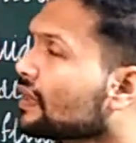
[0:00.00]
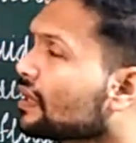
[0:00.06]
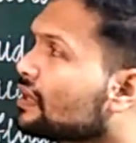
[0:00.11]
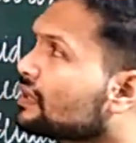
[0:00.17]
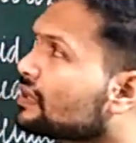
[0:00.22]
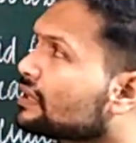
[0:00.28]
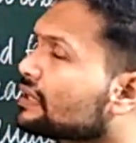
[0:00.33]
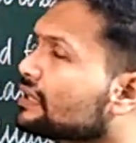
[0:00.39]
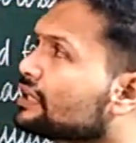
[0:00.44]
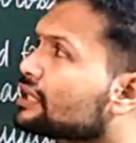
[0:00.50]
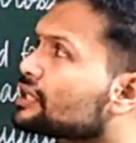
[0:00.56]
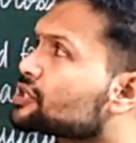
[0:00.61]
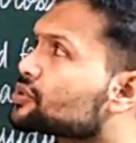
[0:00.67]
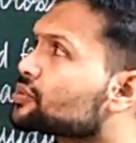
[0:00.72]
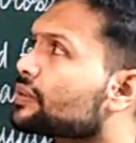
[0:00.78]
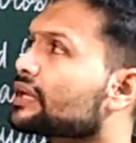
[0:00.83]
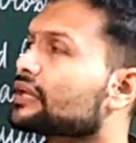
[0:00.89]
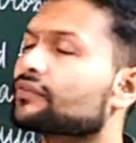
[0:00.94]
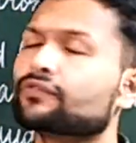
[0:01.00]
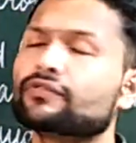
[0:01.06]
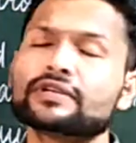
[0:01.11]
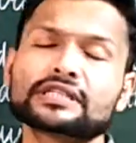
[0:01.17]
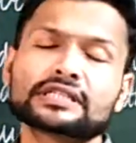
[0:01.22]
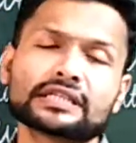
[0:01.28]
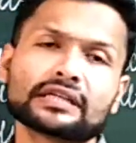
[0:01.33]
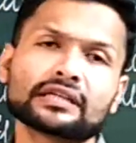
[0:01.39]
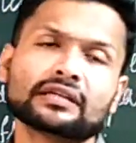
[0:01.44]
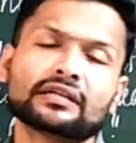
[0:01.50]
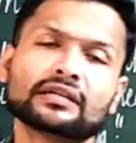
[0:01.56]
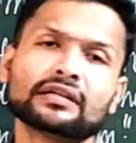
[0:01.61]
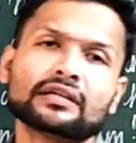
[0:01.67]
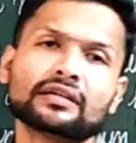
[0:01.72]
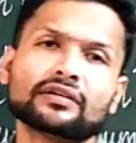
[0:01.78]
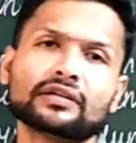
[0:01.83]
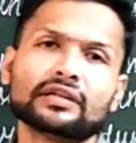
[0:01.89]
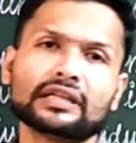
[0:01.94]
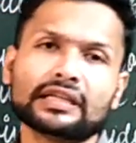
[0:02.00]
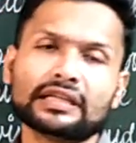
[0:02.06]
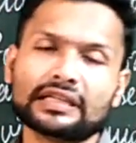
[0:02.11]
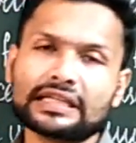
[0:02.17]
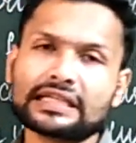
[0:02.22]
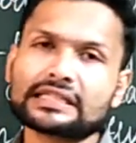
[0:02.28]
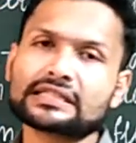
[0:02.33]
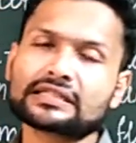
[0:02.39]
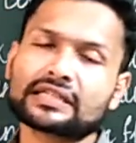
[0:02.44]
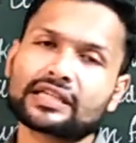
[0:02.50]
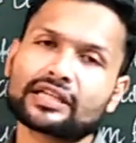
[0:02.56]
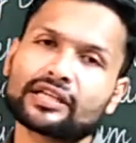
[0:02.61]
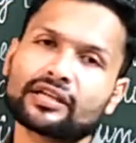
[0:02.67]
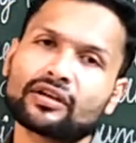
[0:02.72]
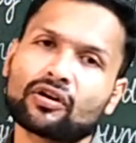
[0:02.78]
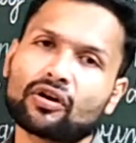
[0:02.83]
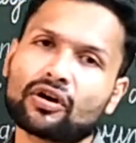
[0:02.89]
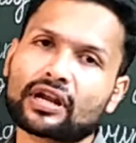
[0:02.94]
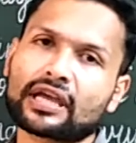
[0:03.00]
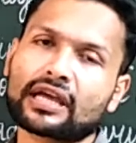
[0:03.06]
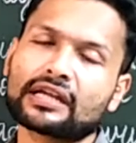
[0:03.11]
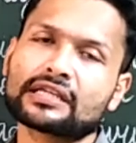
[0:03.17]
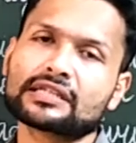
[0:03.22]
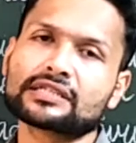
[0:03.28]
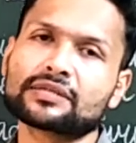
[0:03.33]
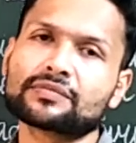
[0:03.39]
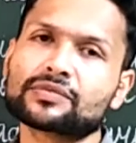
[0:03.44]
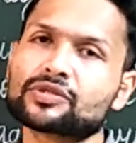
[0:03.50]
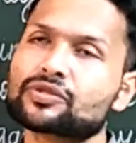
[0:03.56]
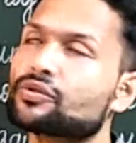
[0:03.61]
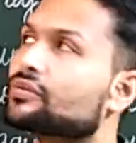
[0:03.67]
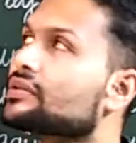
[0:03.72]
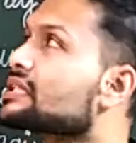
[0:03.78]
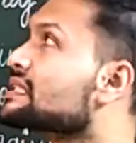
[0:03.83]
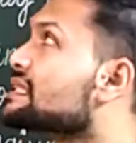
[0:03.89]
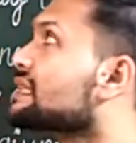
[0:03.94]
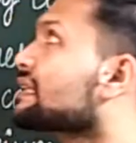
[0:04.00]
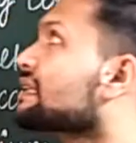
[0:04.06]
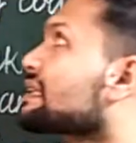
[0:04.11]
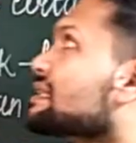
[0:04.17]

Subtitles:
in this way, if we see these 3 organisms, so we'll see